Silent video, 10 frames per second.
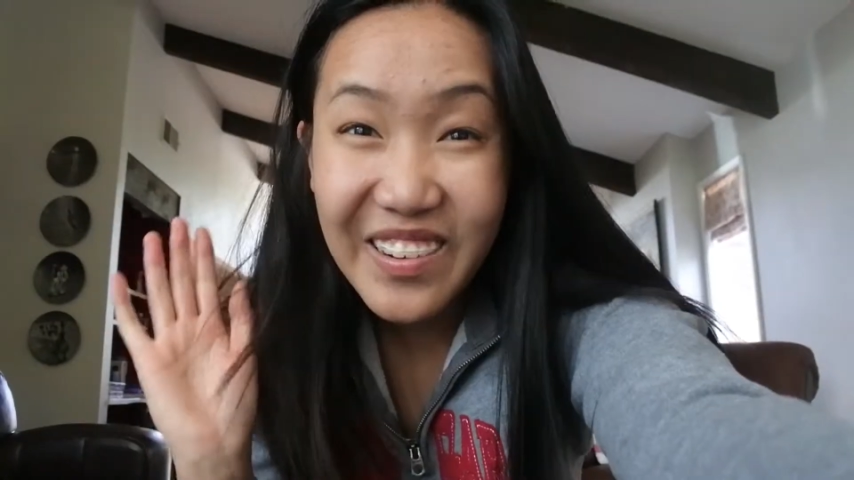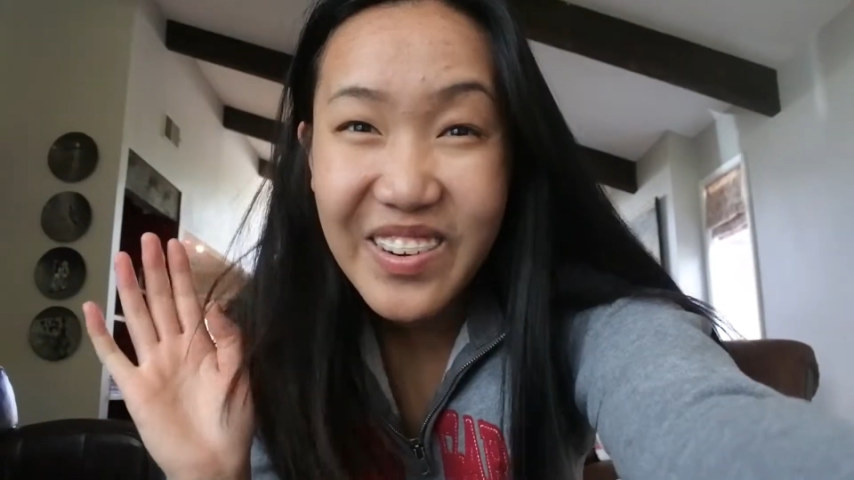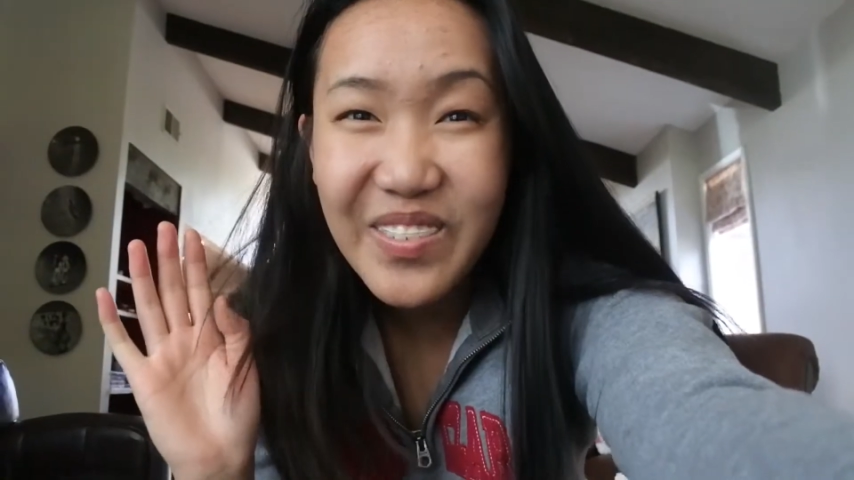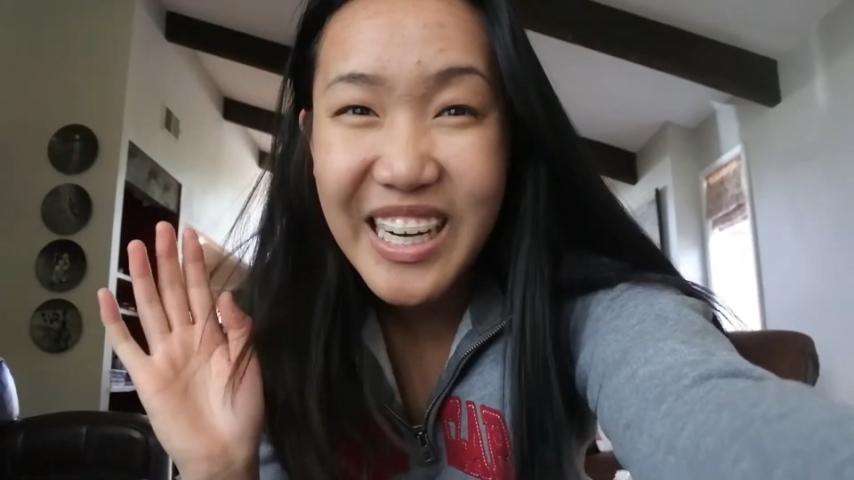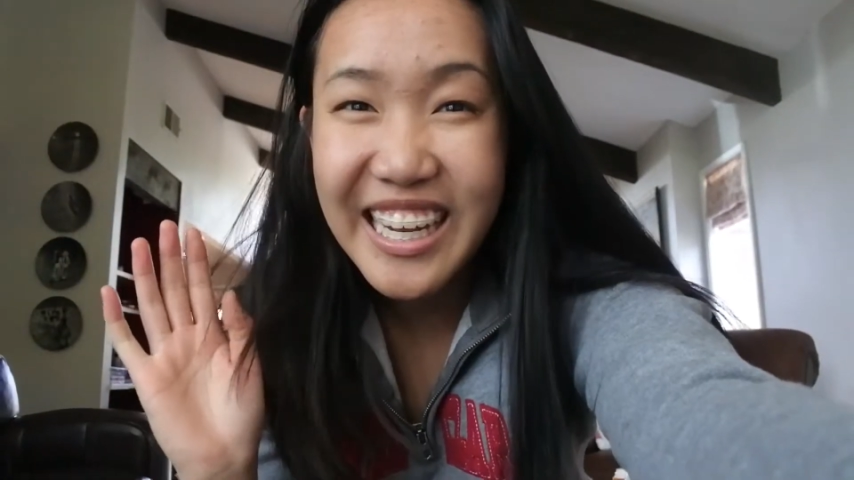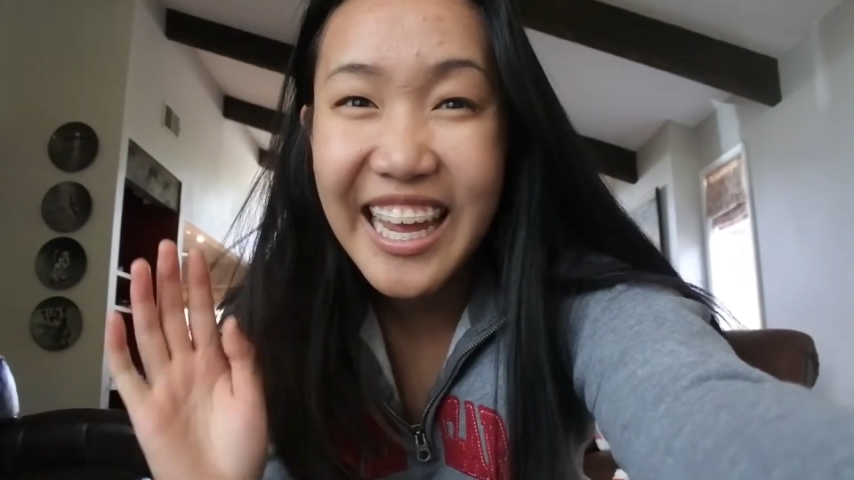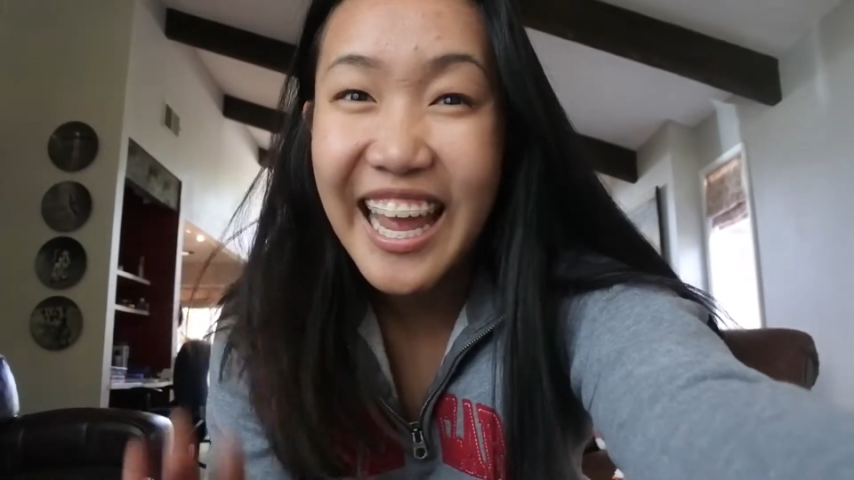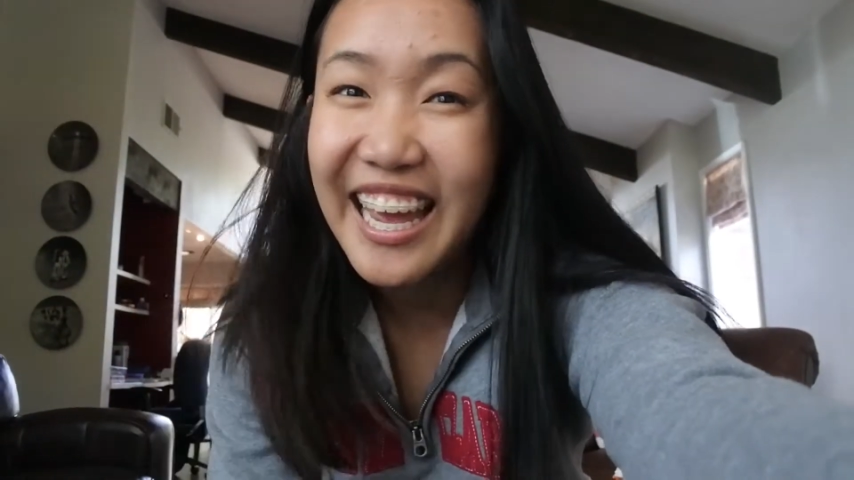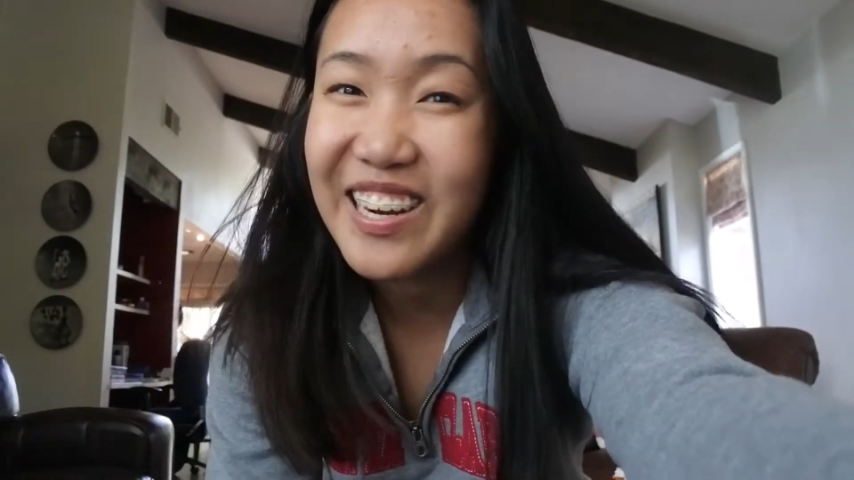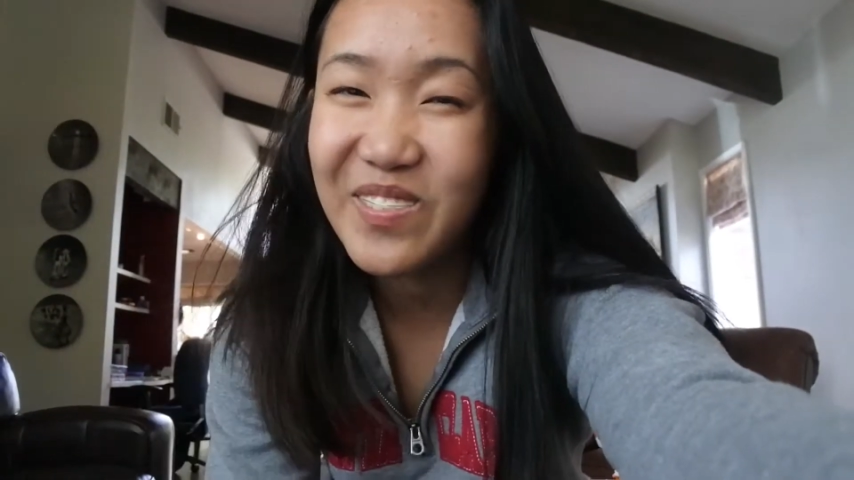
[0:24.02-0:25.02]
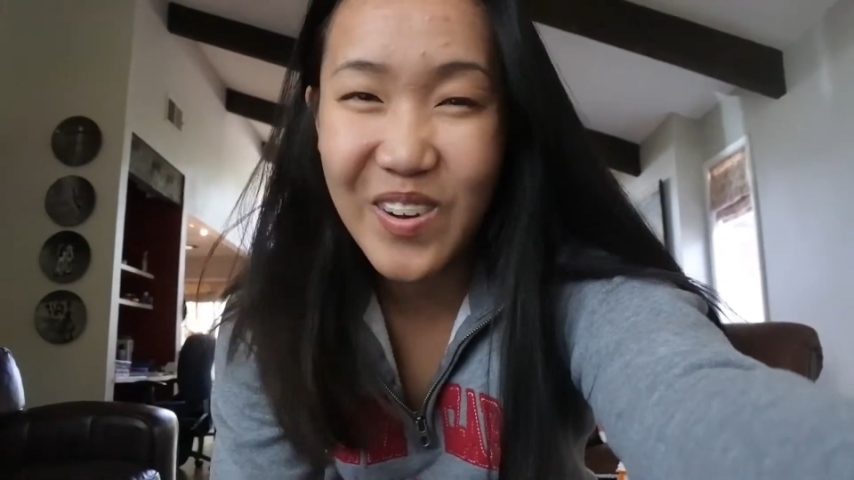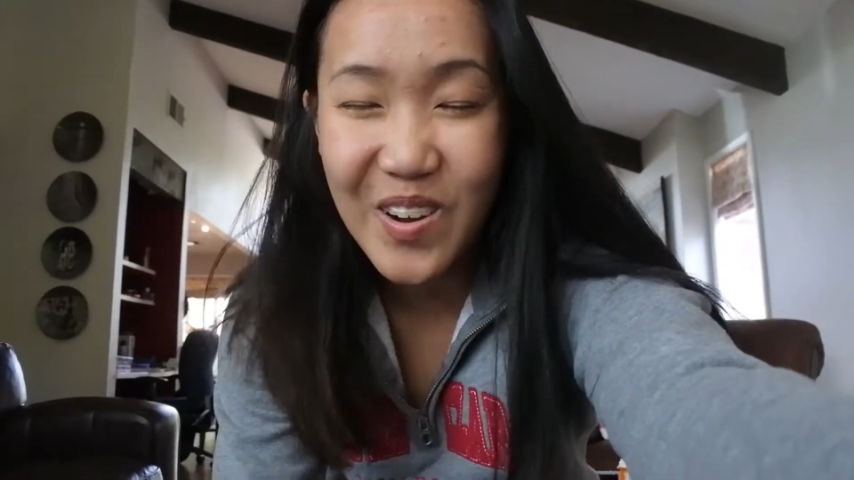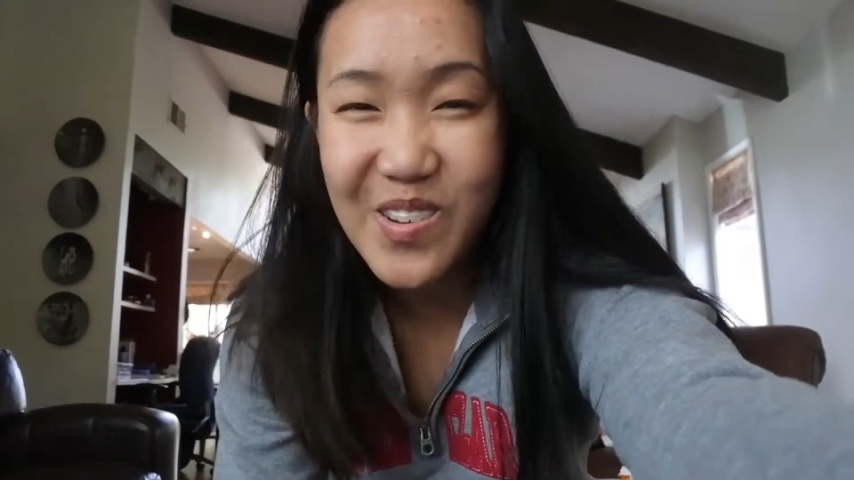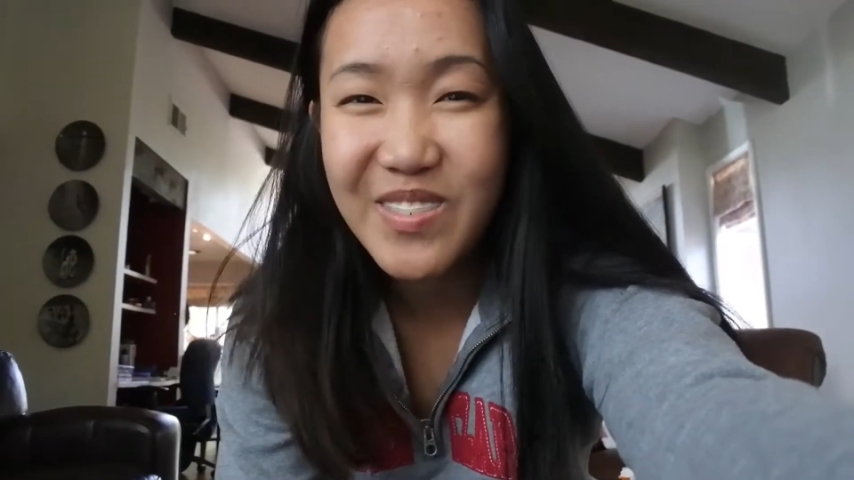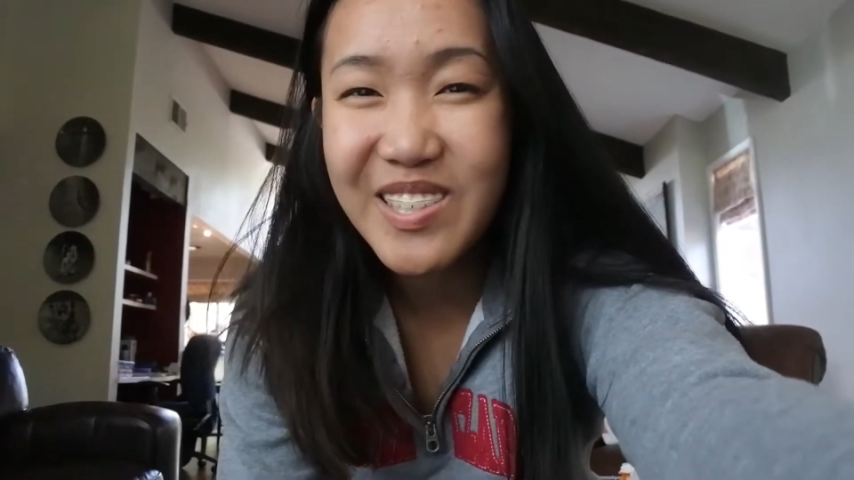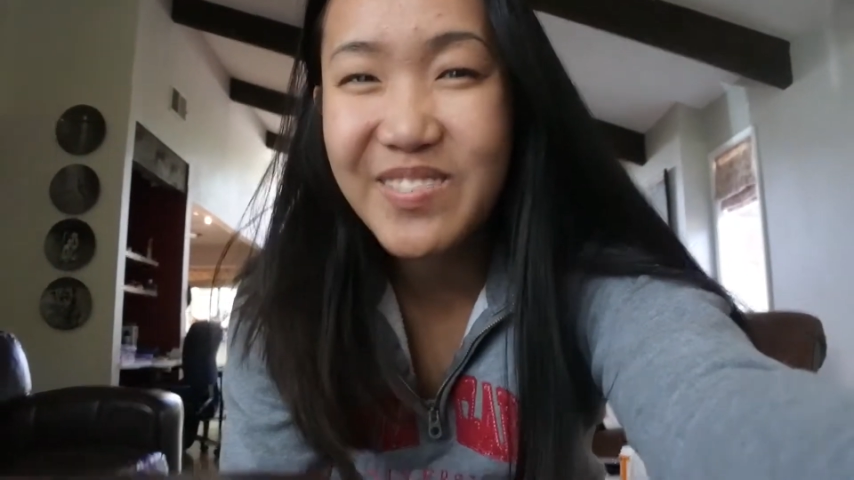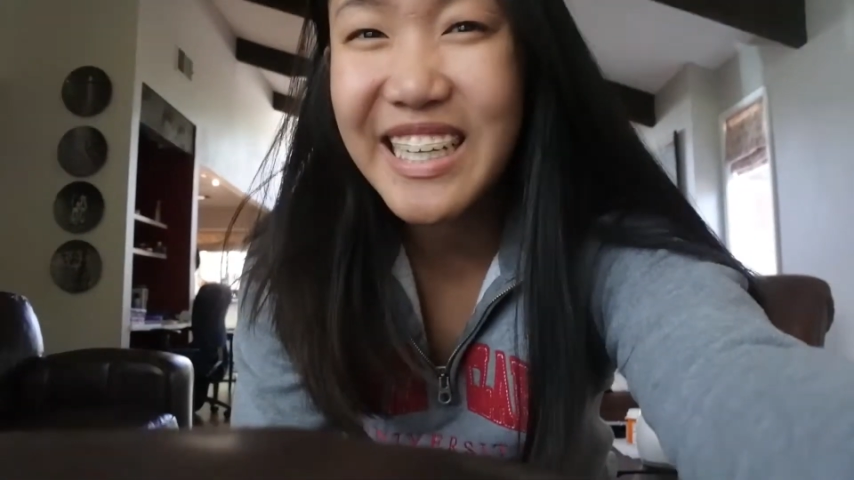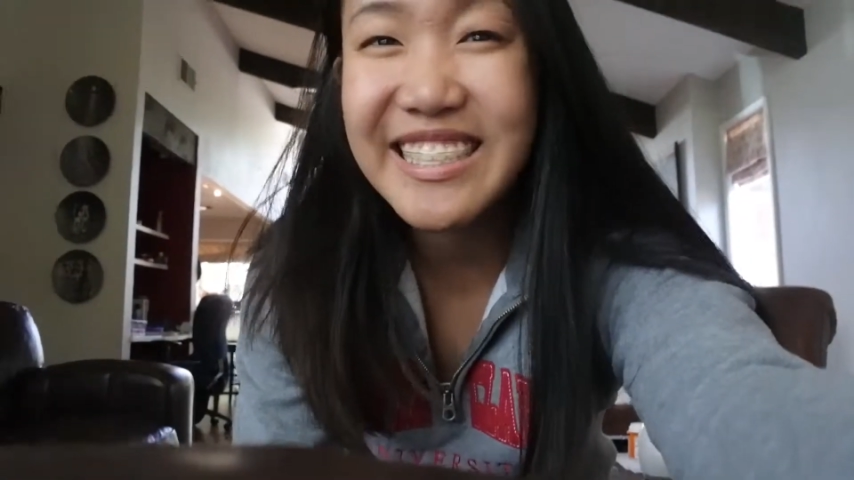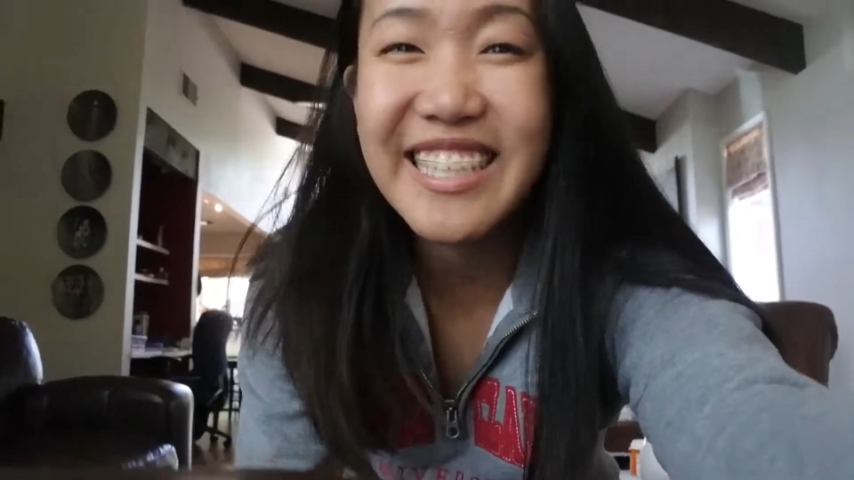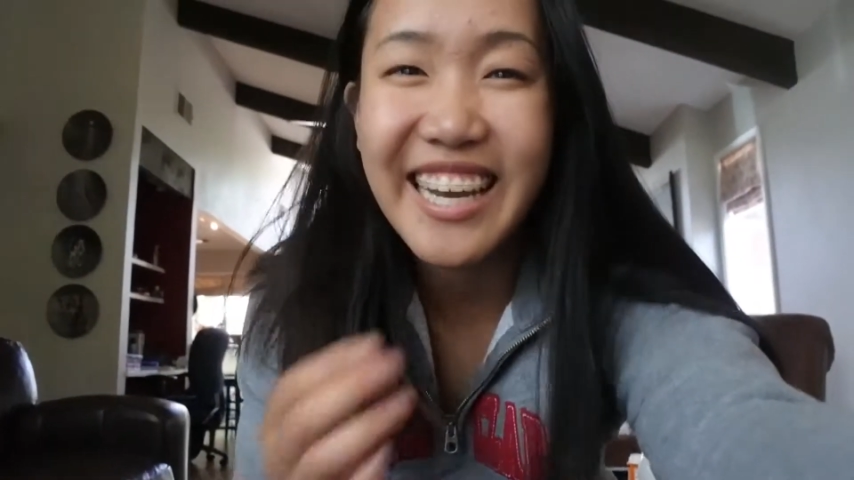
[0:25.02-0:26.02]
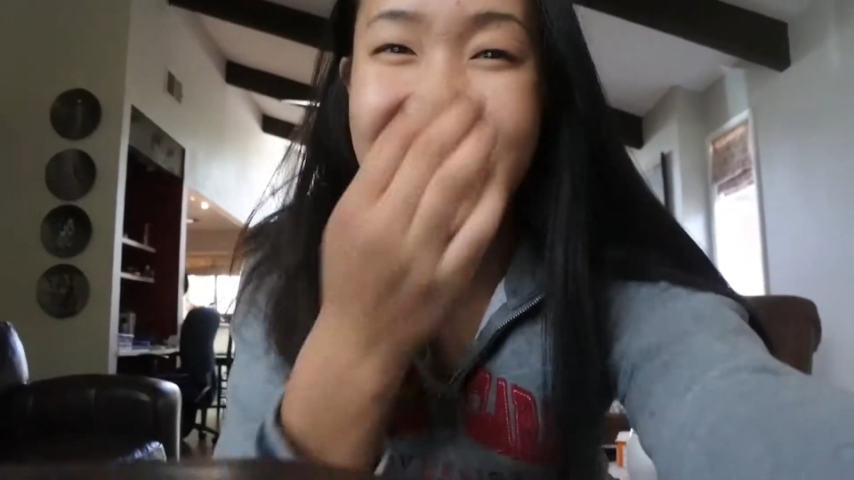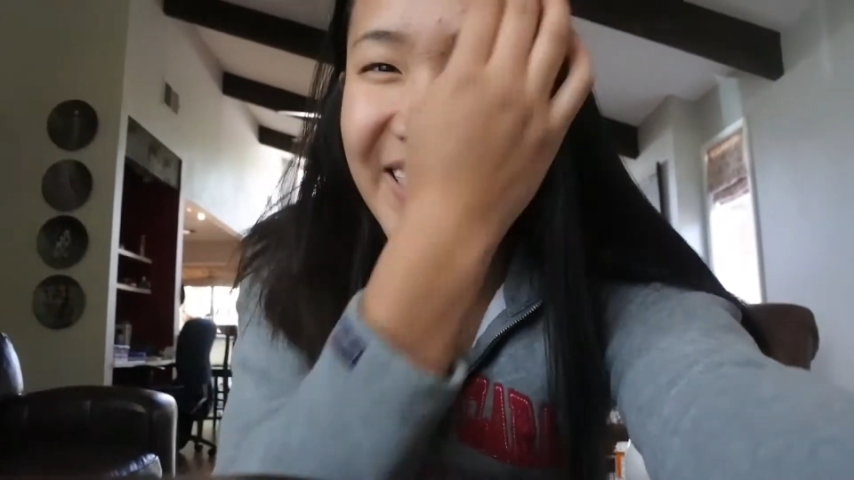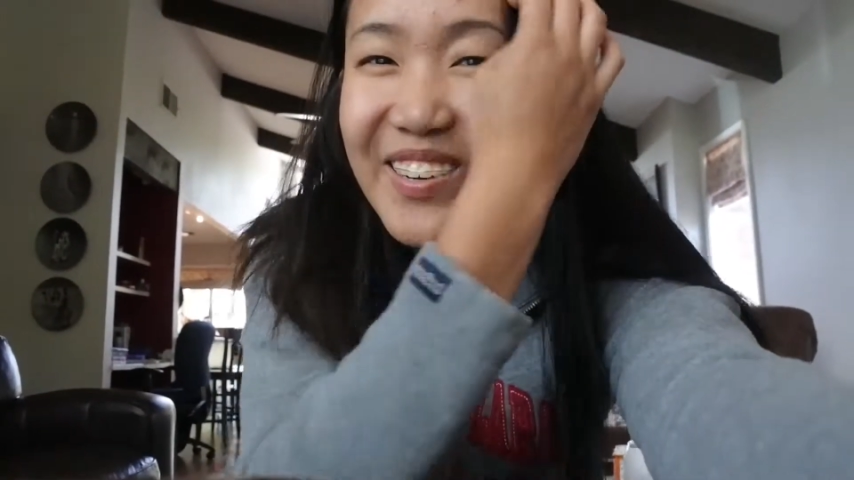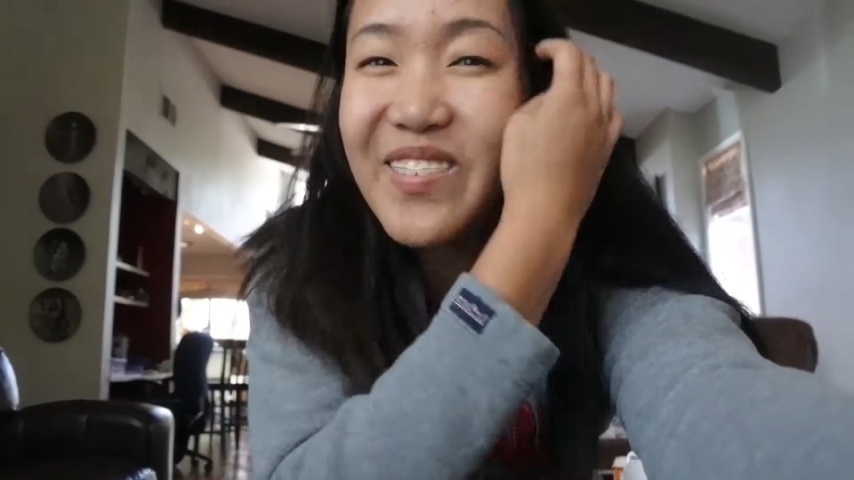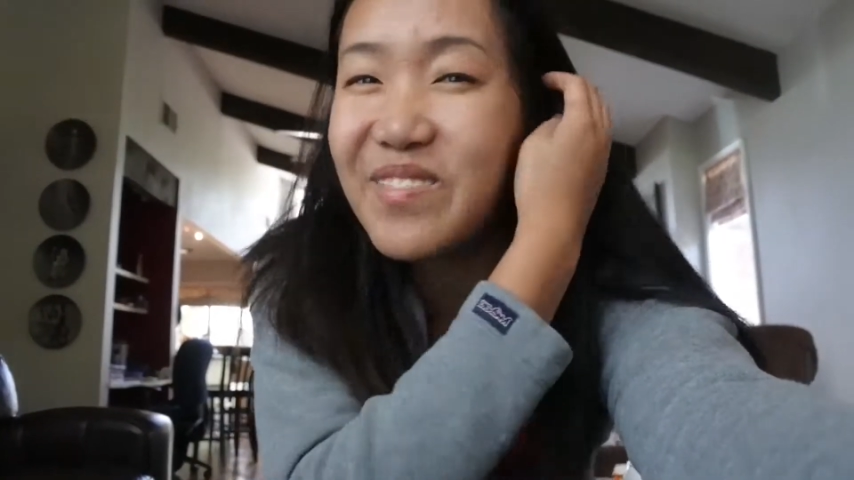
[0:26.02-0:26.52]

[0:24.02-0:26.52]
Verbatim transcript: Hey everybody and welcome to my channel.